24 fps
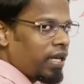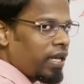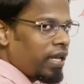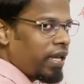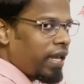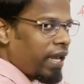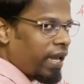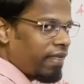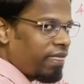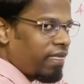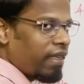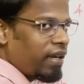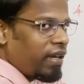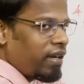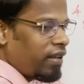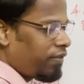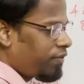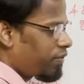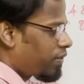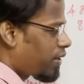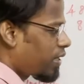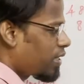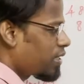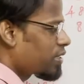get the
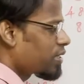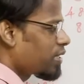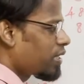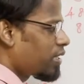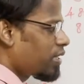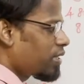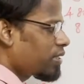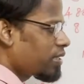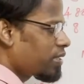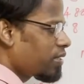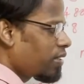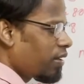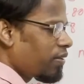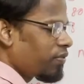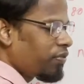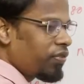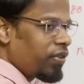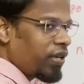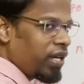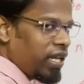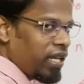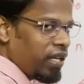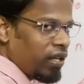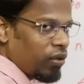difference, it is
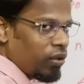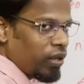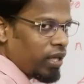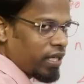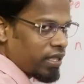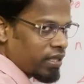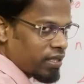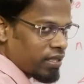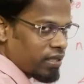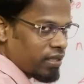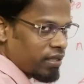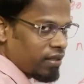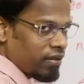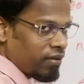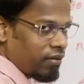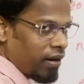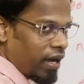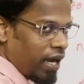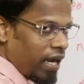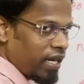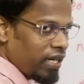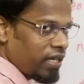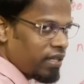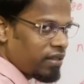3 units,
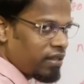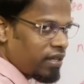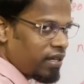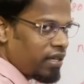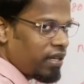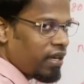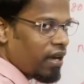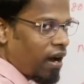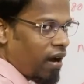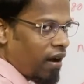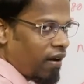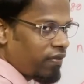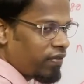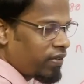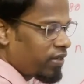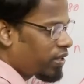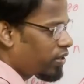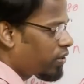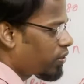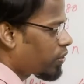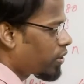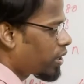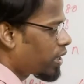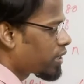right? 3 after
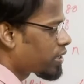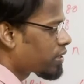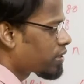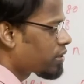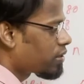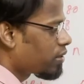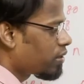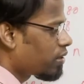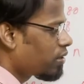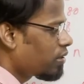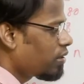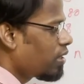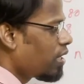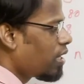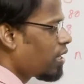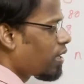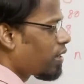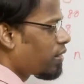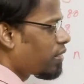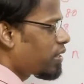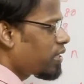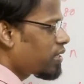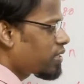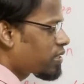units. So
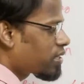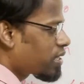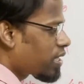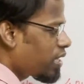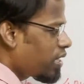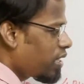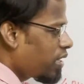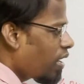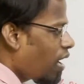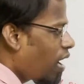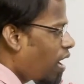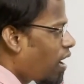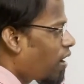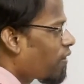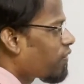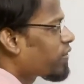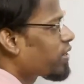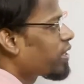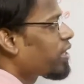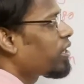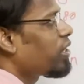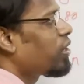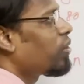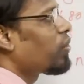this 3
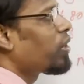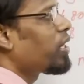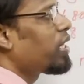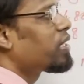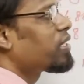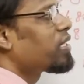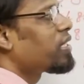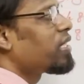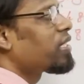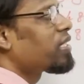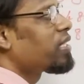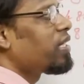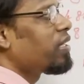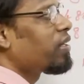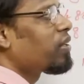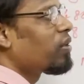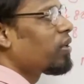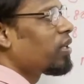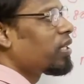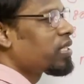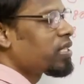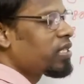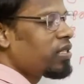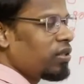after units is
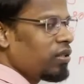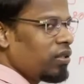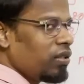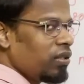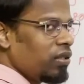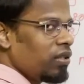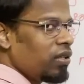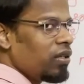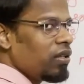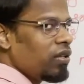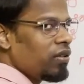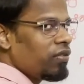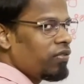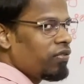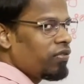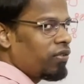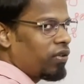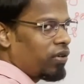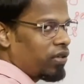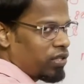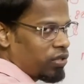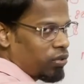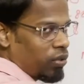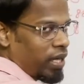equals to
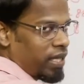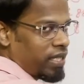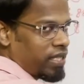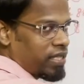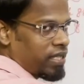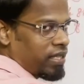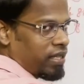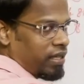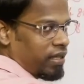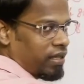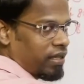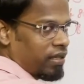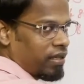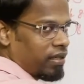420.